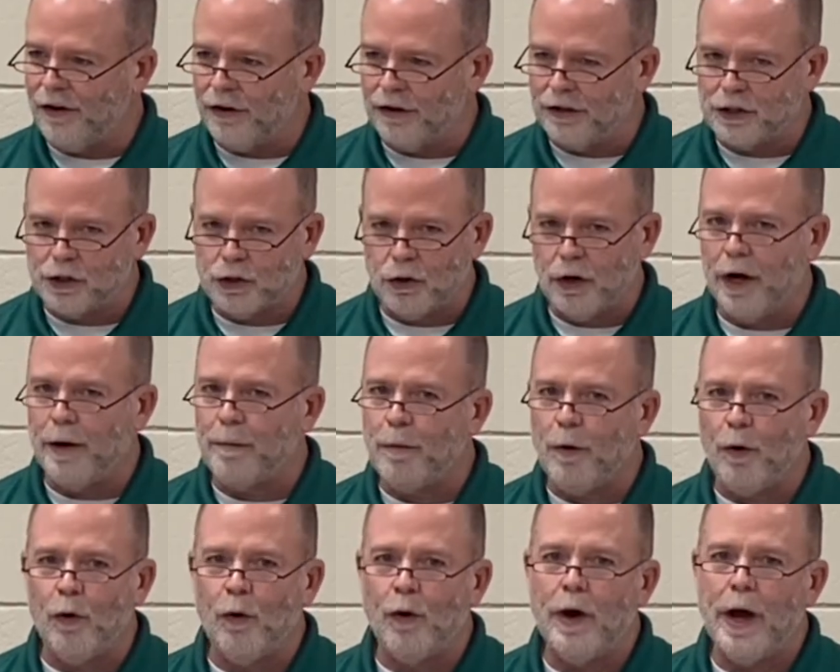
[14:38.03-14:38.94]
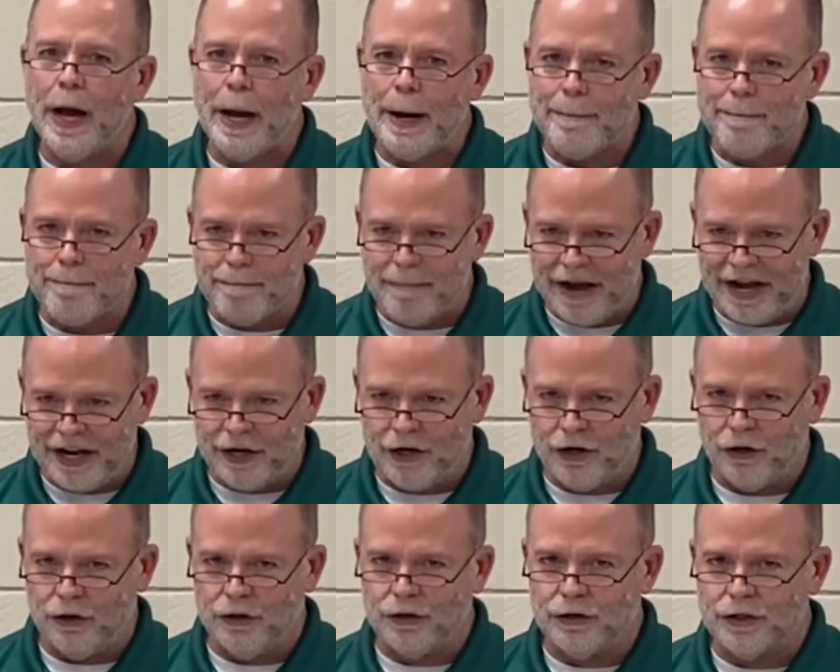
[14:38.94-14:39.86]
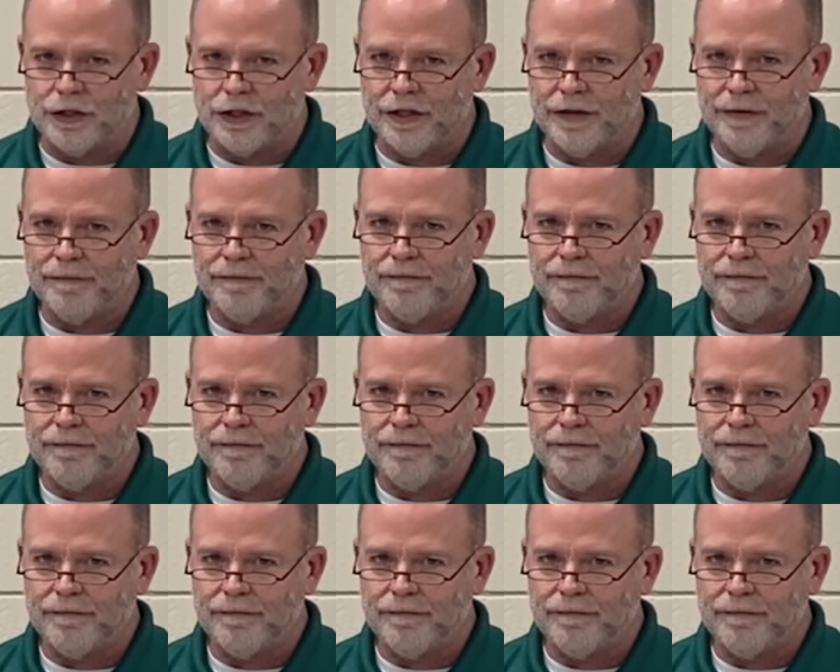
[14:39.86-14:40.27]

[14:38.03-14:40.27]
are troublemakers.